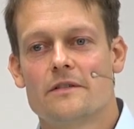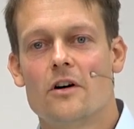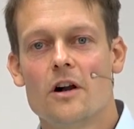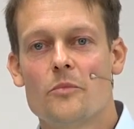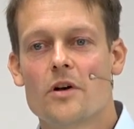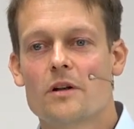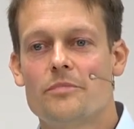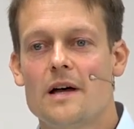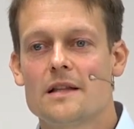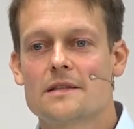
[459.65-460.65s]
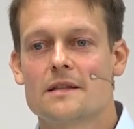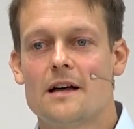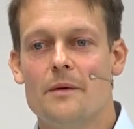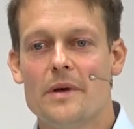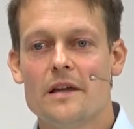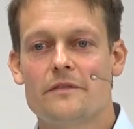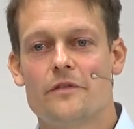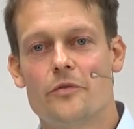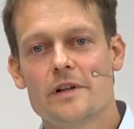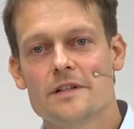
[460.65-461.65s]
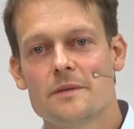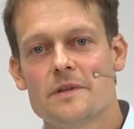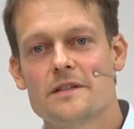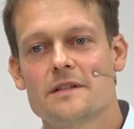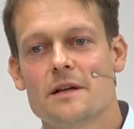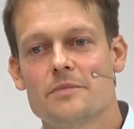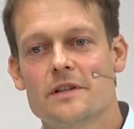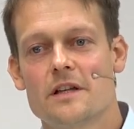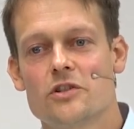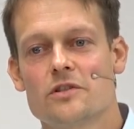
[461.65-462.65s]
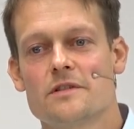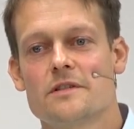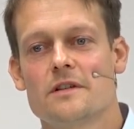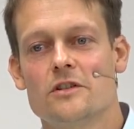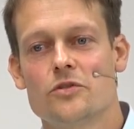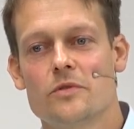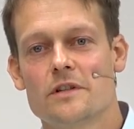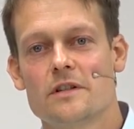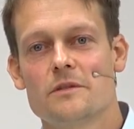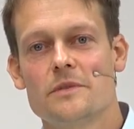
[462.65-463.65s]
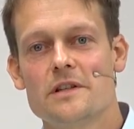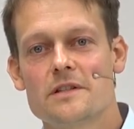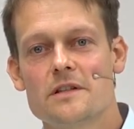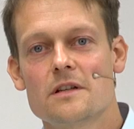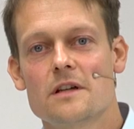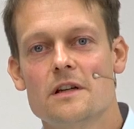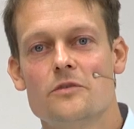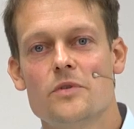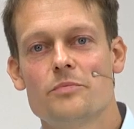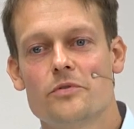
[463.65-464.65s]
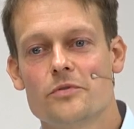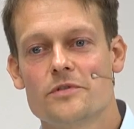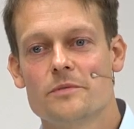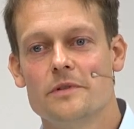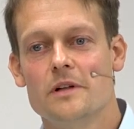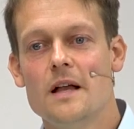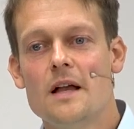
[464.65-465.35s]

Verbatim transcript: All model parts are made for real-time testing applications, ensuring deterministic and reproducible